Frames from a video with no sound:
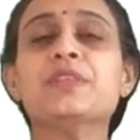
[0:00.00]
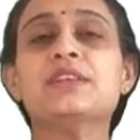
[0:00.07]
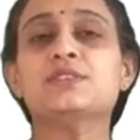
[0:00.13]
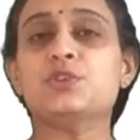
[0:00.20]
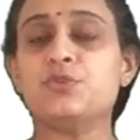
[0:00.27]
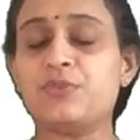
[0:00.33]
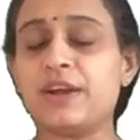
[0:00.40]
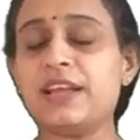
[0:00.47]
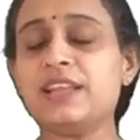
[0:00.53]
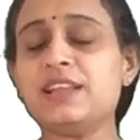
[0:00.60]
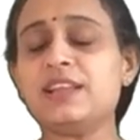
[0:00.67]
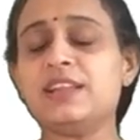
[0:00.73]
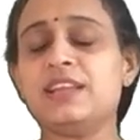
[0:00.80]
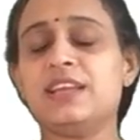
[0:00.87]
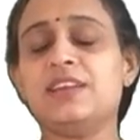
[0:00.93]
So,
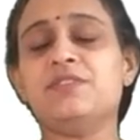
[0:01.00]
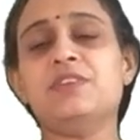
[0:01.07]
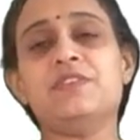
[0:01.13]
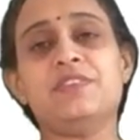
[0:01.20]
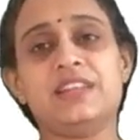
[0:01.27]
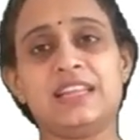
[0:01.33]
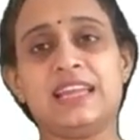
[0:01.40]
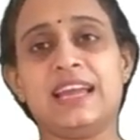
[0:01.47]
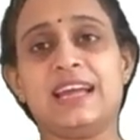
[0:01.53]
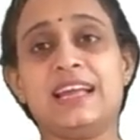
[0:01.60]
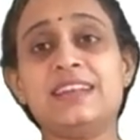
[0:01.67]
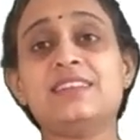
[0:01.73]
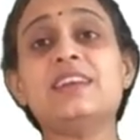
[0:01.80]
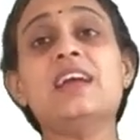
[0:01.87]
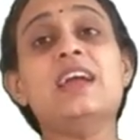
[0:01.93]
finally, we will
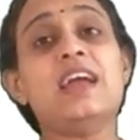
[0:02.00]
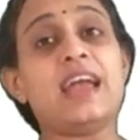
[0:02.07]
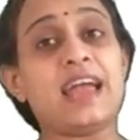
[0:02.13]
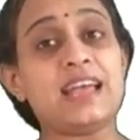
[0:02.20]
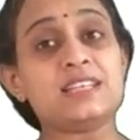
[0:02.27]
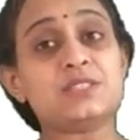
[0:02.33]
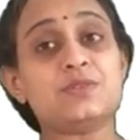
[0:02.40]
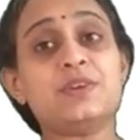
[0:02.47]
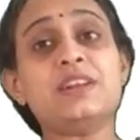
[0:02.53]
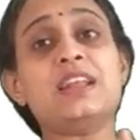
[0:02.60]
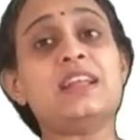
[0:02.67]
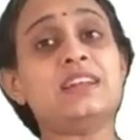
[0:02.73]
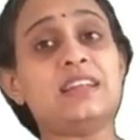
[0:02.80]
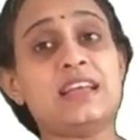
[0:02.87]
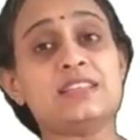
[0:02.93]
get S1
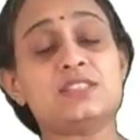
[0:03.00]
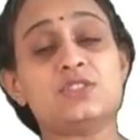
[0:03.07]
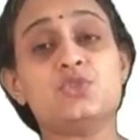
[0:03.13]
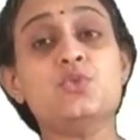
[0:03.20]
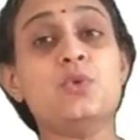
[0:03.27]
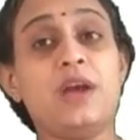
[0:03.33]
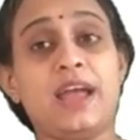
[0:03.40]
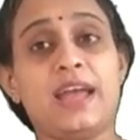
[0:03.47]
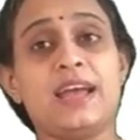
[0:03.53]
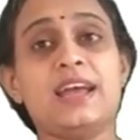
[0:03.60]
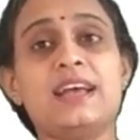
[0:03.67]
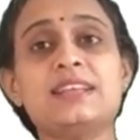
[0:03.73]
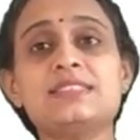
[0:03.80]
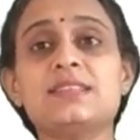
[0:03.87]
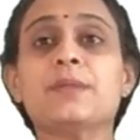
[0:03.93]
and S2
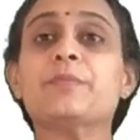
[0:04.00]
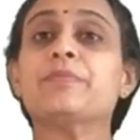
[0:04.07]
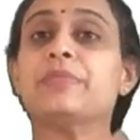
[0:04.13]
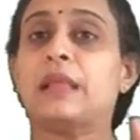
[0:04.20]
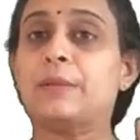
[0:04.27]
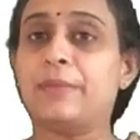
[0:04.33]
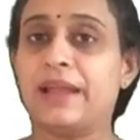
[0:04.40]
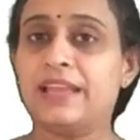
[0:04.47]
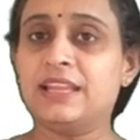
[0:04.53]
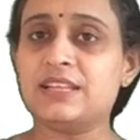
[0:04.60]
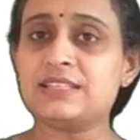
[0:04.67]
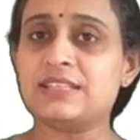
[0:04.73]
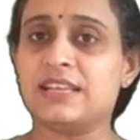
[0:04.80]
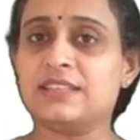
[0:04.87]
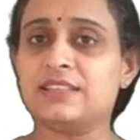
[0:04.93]
as
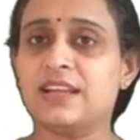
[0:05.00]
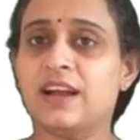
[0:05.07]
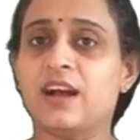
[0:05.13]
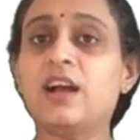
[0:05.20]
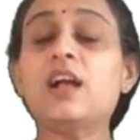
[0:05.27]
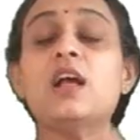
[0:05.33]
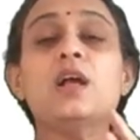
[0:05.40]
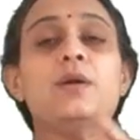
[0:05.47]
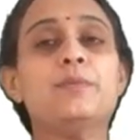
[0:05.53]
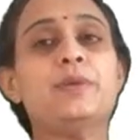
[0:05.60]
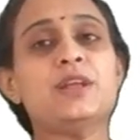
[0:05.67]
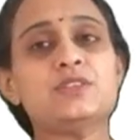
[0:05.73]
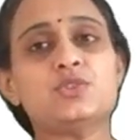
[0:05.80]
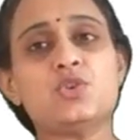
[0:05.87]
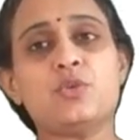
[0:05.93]
minus zeta
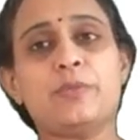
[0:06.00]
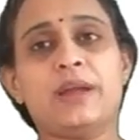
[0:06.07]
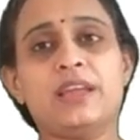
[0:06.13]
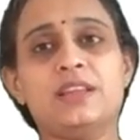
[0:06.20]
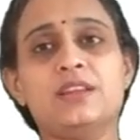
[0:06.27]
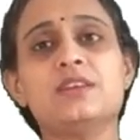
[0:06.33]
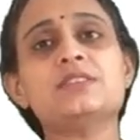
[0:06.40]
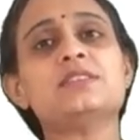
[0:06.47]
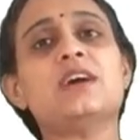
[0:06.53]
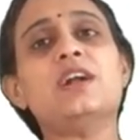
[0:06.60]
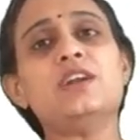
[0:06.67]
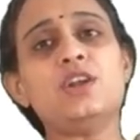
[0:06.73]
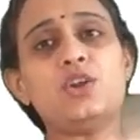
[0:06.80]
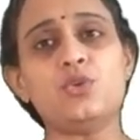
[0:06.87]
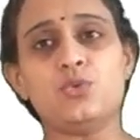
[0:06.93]
plus or minus
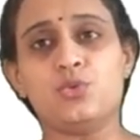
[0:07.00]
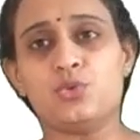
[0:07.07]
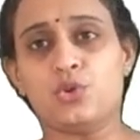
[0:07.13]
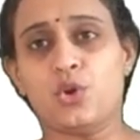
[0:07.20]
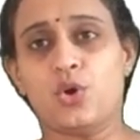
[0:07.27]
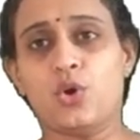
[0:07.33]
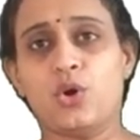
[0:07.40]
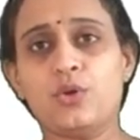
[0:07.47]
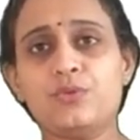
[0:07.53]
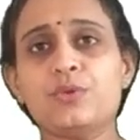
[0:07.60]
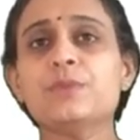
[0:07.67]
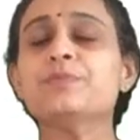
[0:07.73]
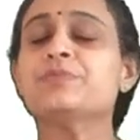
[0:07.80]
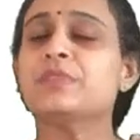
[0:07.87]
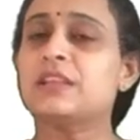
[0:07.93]
under root of
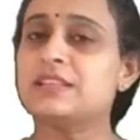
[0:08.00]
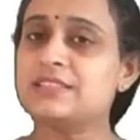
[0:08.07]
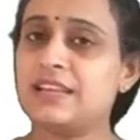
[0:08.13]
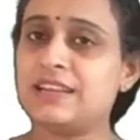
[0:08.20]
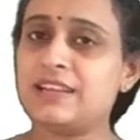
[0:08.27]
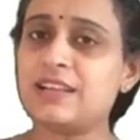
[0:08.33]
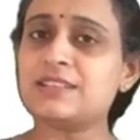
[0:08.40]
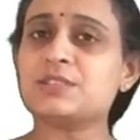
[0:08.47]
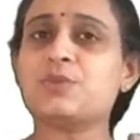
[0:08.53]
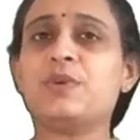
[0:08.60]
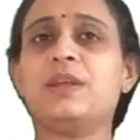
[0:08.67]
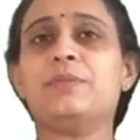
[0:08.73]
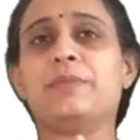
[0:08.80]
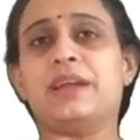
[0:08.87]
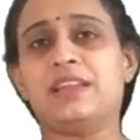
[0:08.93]
zeta
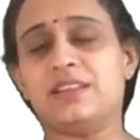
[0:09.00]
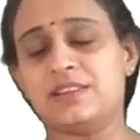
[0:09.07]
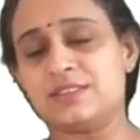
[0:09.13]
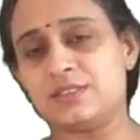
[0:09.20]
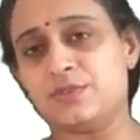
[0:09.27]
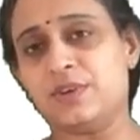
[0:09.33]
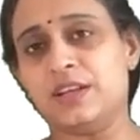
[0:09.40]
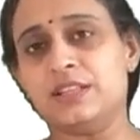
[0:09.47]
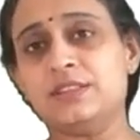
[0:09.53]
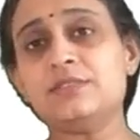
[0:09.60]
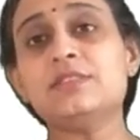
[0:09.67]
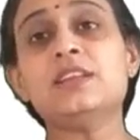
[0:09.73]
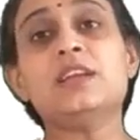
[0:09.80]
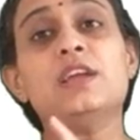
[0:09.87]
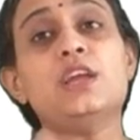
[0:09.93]
square minus
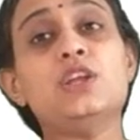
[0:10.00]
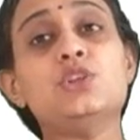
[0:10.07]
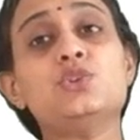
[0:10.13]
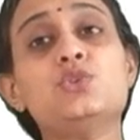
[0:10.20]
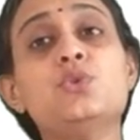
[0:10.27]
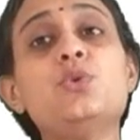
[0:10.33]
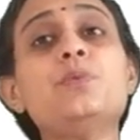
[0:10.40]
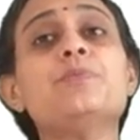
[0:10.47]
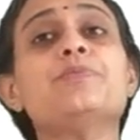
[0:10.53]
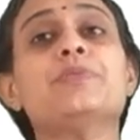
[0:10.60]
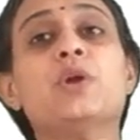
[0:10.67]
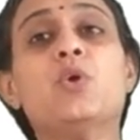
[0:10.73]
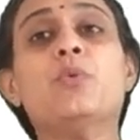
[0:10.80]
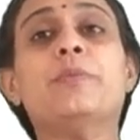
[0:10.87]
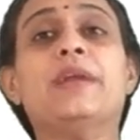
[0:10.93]
1 into
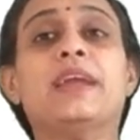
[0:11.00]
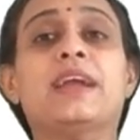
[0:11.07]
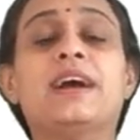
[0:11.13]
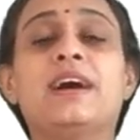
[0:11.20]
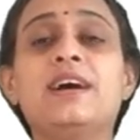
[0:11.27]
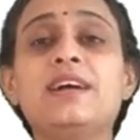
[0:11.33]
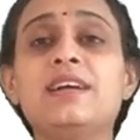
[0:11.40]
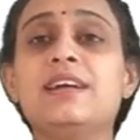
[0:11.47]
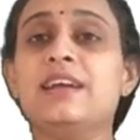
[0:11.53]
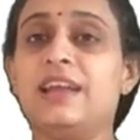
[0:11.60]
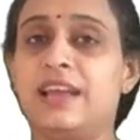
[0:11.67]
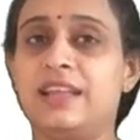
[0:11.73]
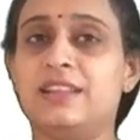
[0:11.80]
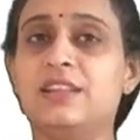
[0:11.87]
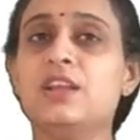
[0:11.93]
omega
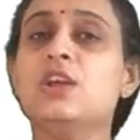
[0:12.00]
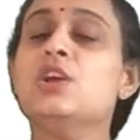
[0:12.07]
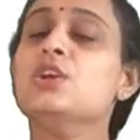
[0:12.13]
n.